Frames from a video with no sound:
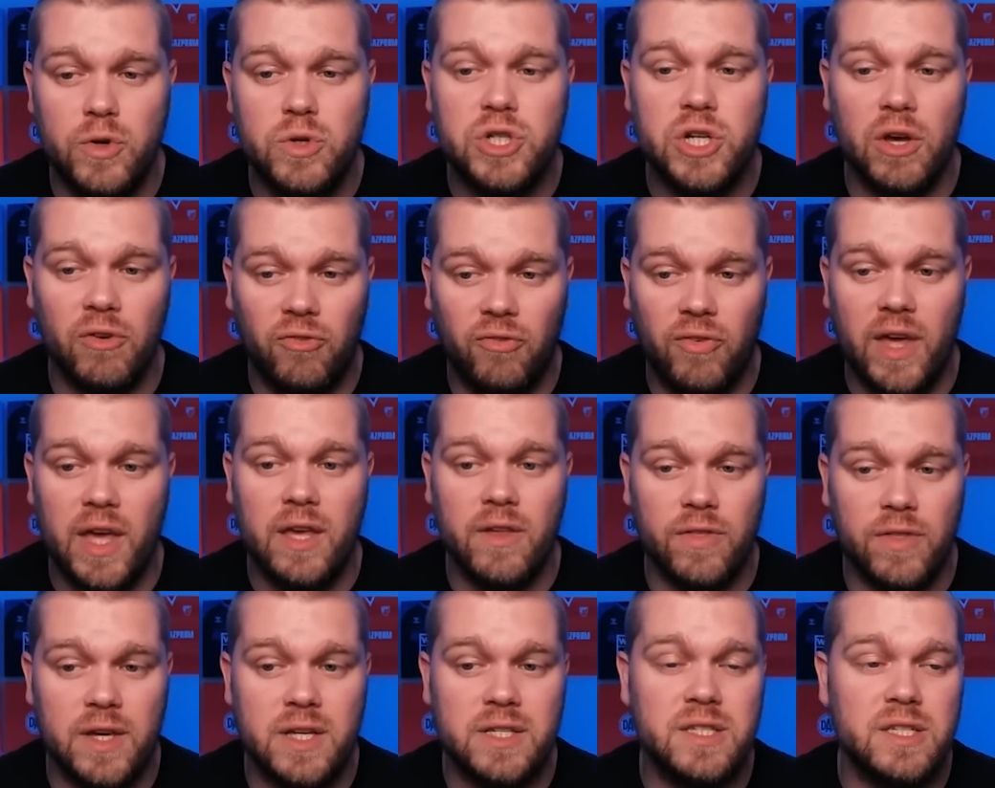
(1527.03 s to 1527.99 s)
fee,
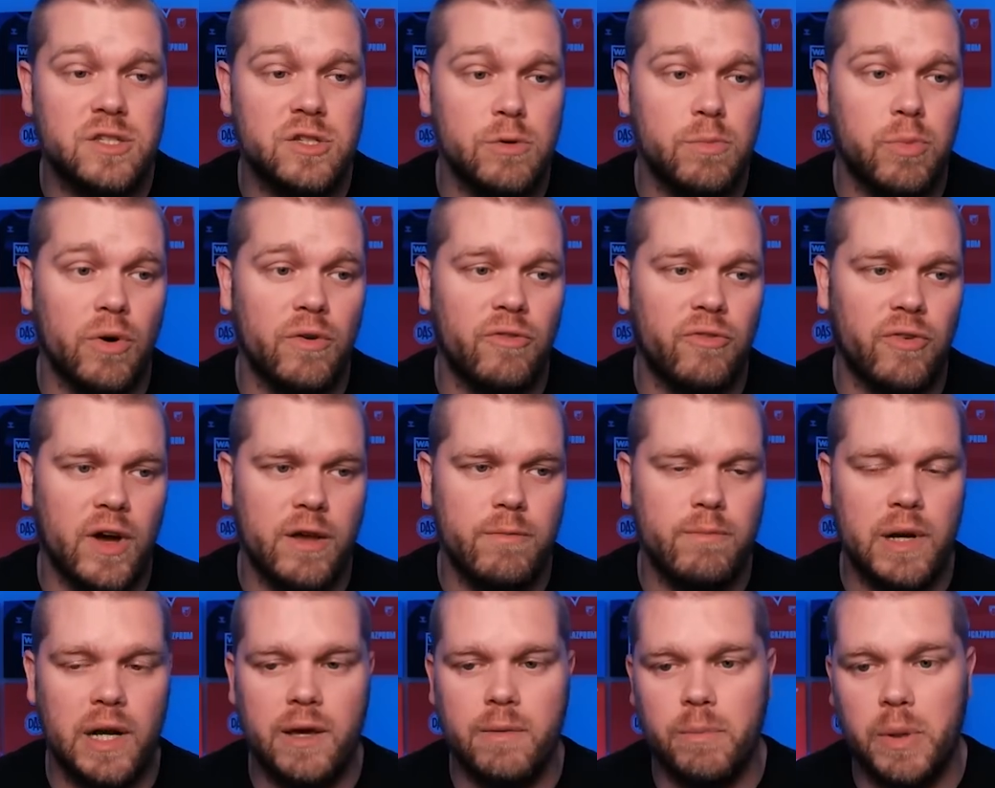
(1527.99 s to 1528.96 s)
£32.5
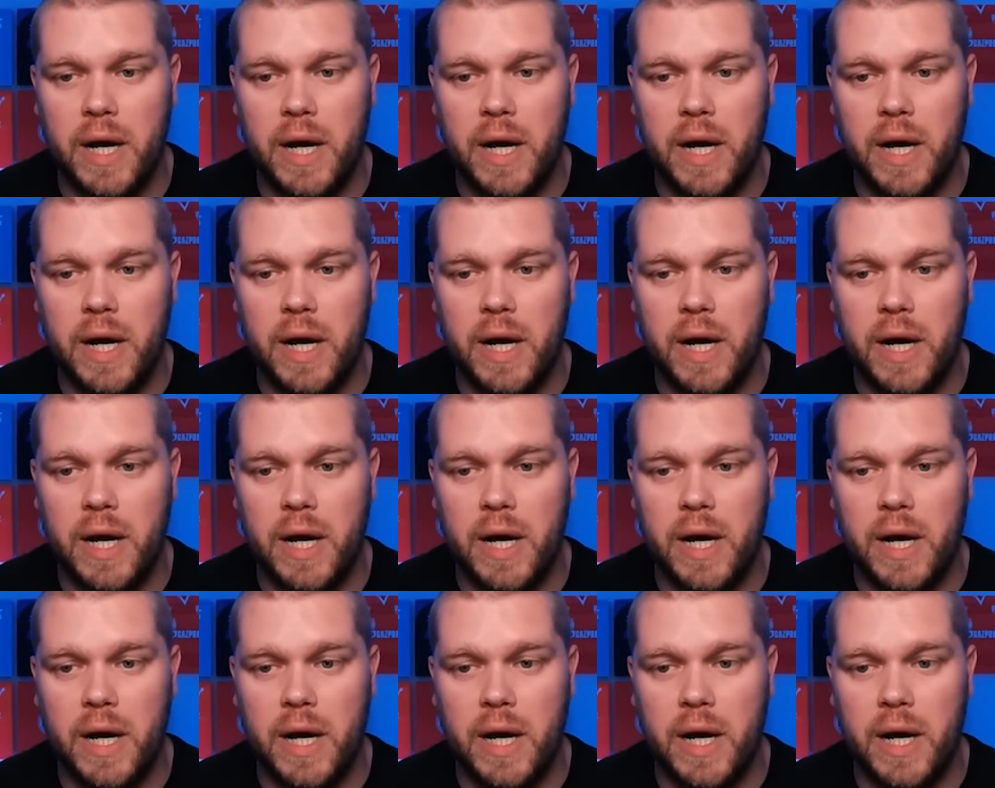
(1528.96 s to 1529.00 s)
million,